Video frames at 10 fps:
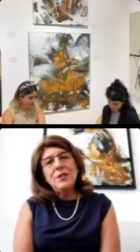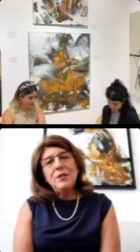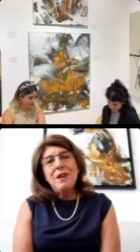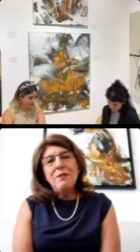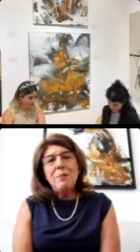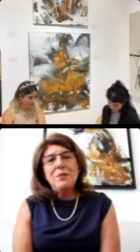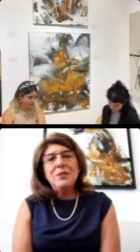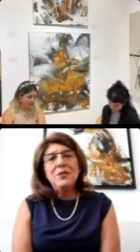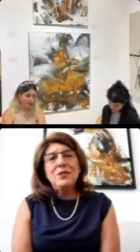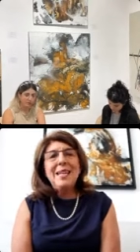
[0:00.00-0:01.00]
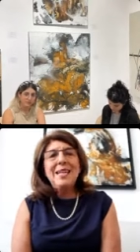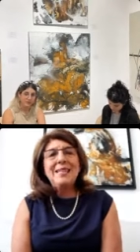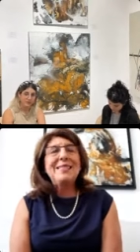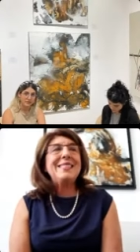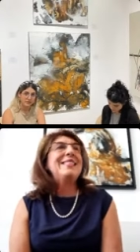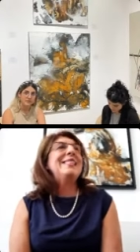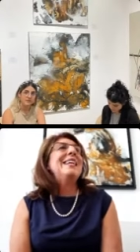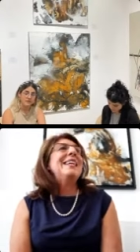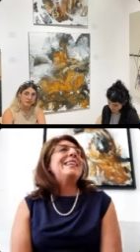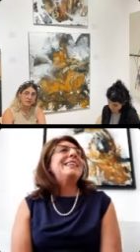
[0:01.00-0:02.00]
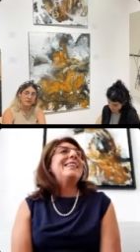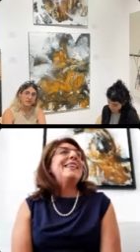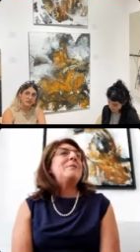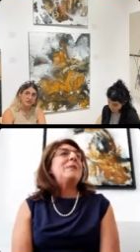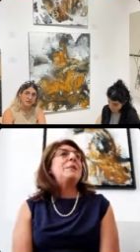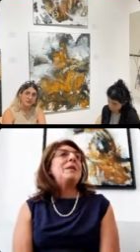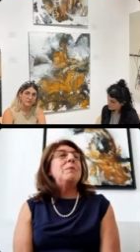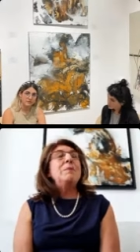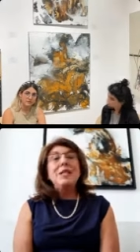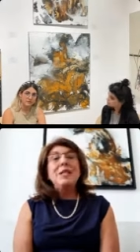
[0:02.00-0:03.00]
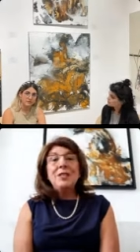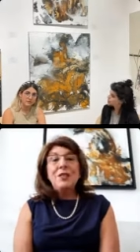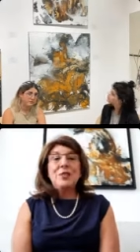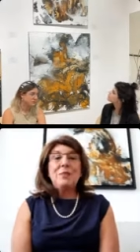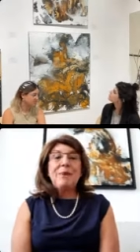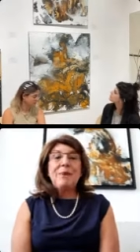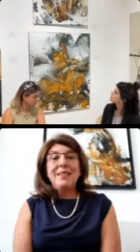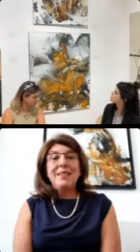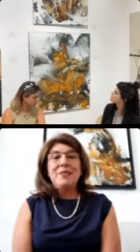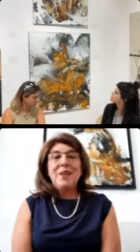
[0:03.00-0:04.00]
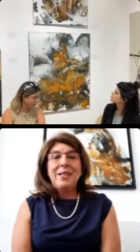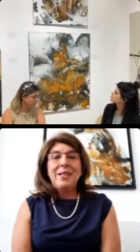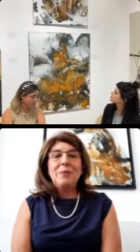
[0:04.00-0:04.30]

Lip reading: of our personality that may be emerged by the fact of